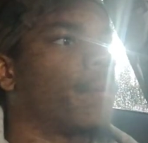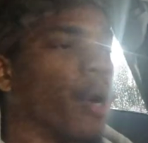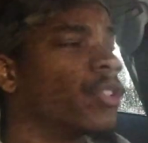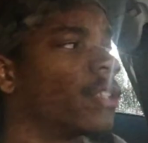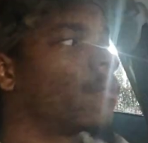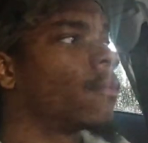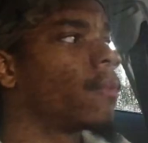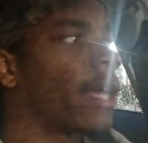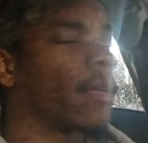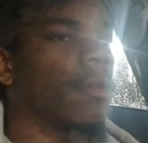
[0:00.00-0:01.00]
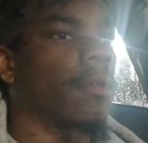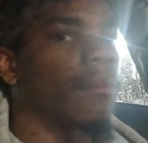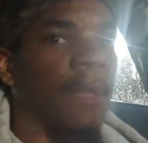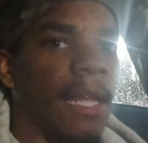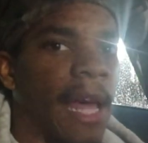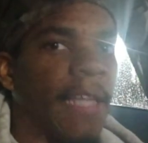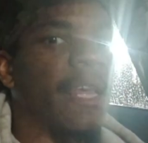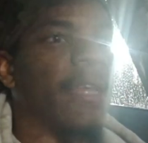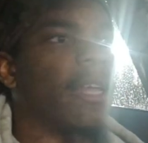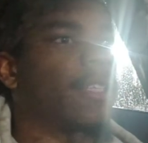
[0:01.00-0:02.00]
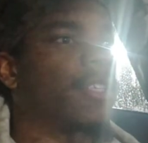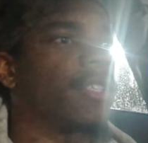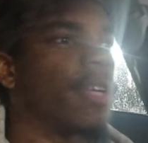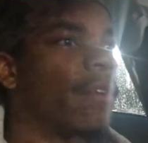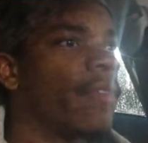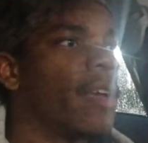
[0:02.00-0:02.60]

uh, person. Like they like that.